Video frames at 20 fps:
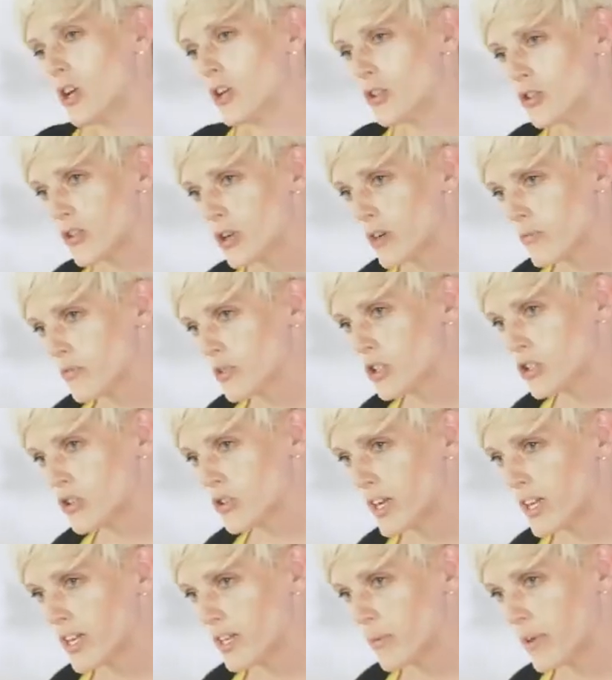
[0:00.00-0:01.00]
don't try and
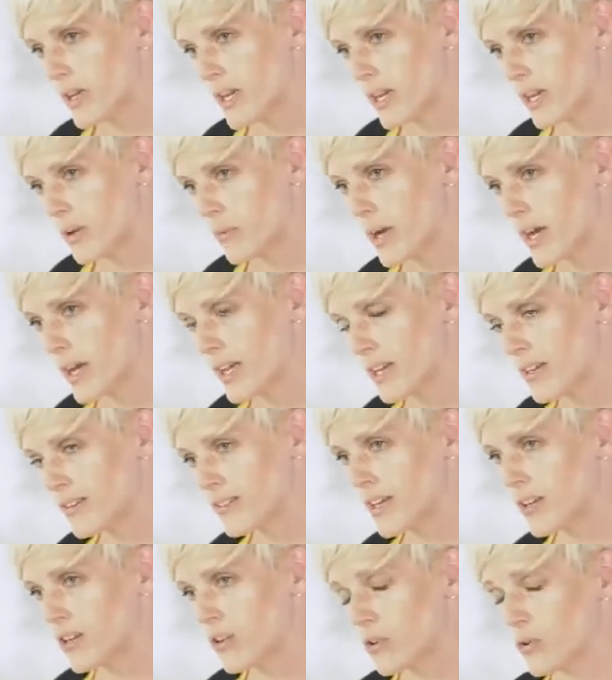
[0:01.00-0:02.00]
restrain them in any way because
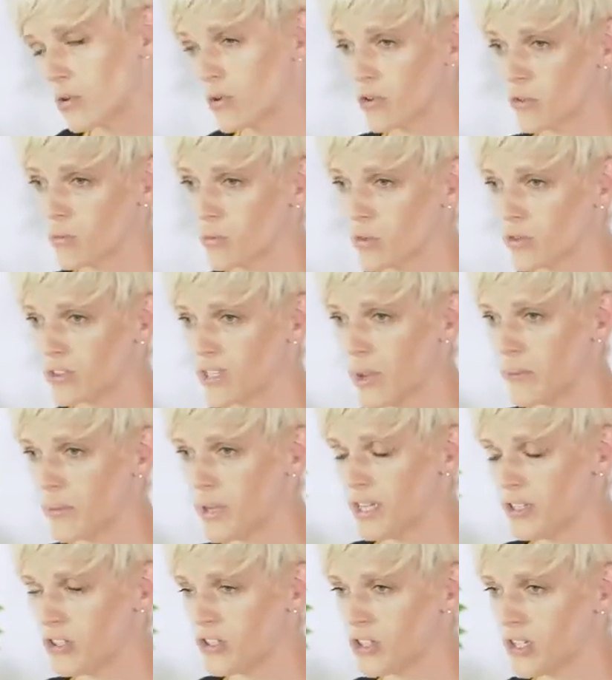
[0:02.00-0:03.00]
that could cause more
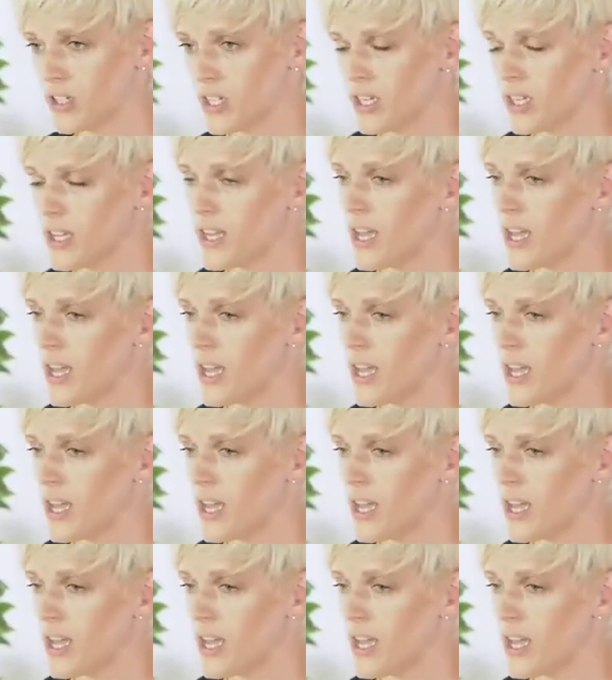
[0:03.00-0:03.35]
damage.